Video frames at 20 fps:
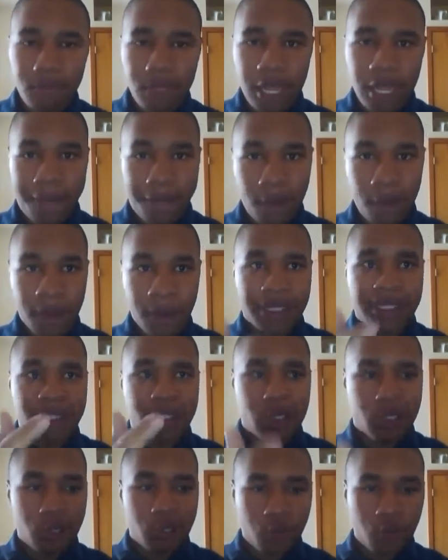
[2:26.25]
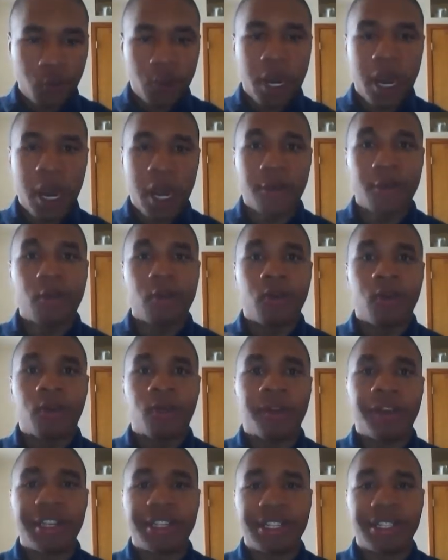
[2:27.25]
if you exclude other
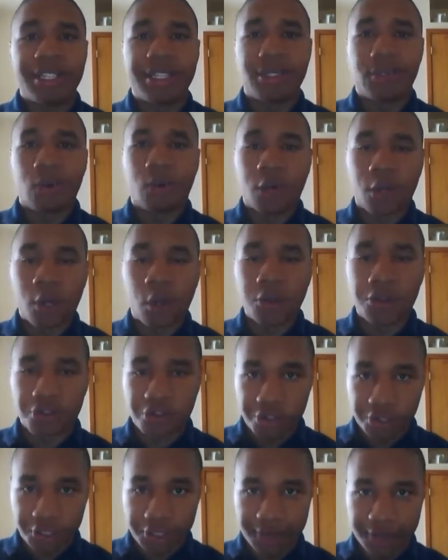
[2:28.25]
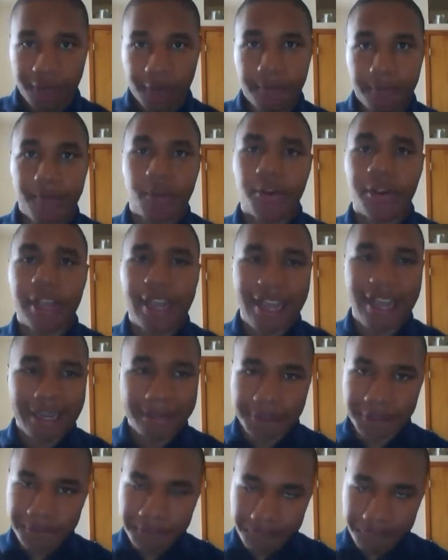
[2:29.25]
races or cultures from your
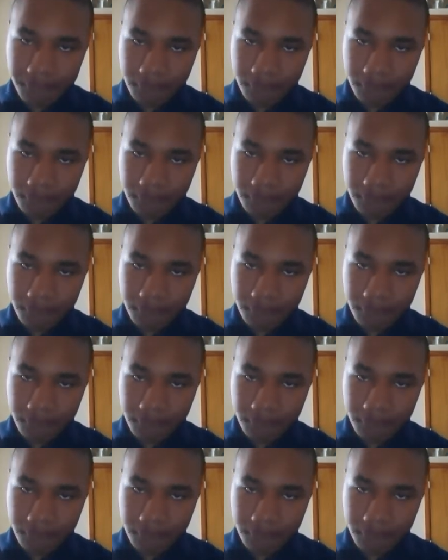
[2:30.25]
games,